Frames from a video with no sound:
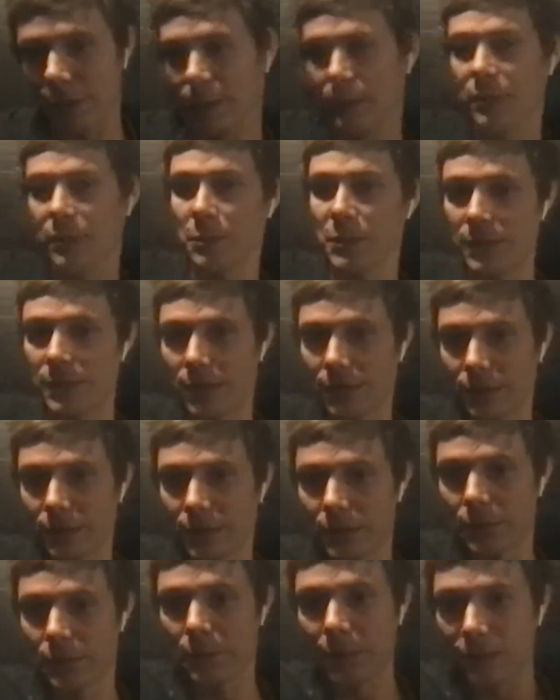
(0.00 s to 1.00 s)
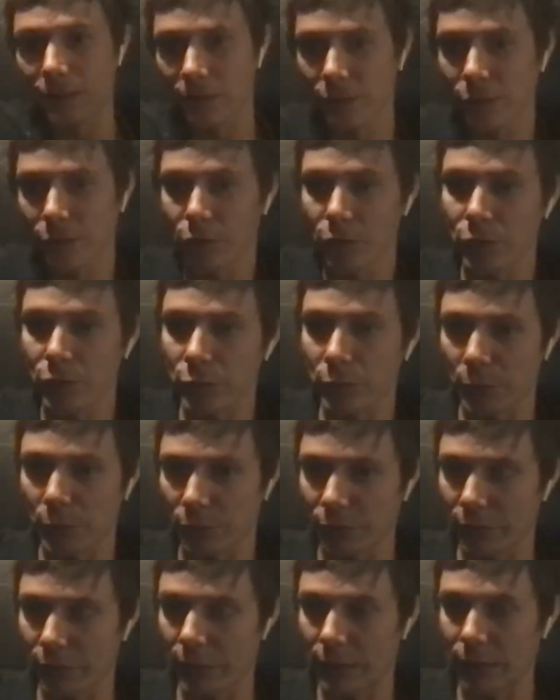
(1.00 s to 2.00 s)
it's missing this particular stream
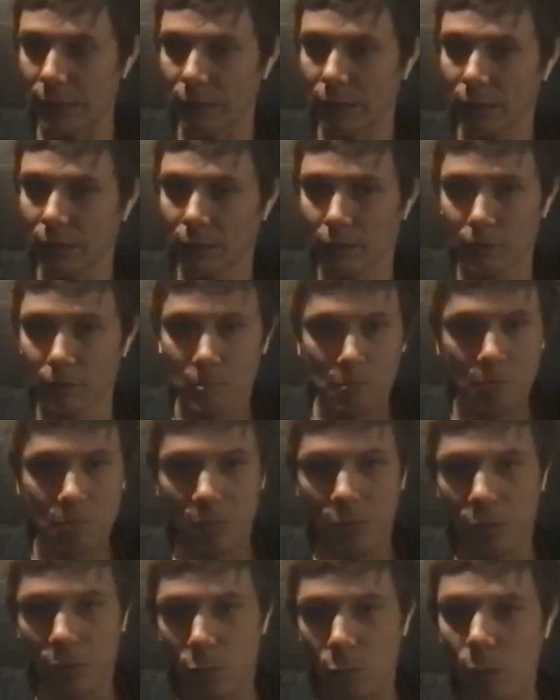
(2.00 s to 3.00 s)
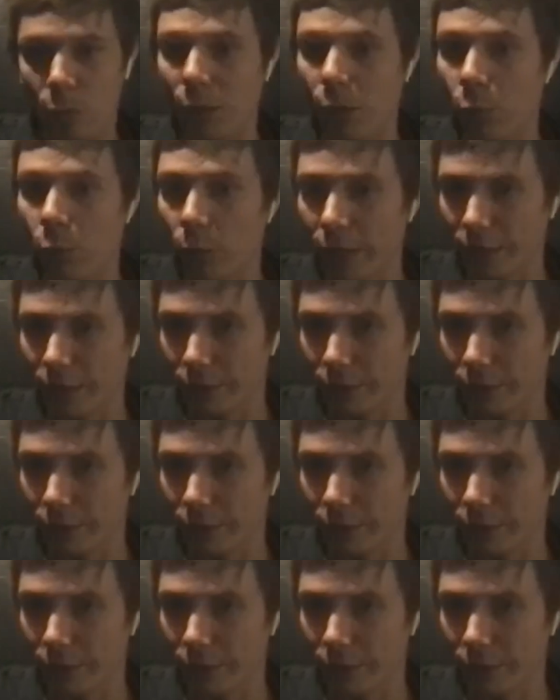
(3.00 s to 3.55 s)
of data, why wait